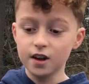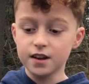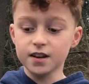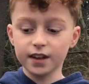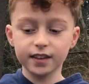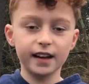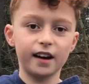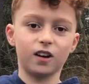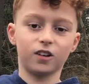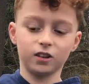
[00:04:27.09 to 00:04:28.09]
Nothing at
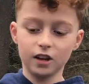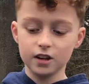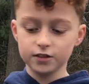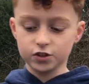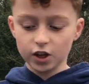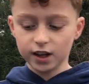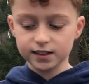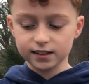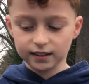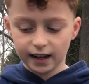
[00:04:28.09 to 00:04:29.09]
all,
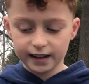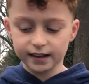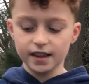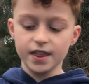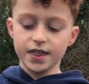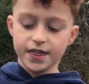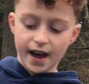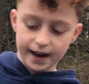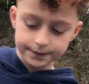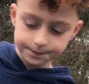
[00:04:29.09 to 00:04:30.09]
just like that.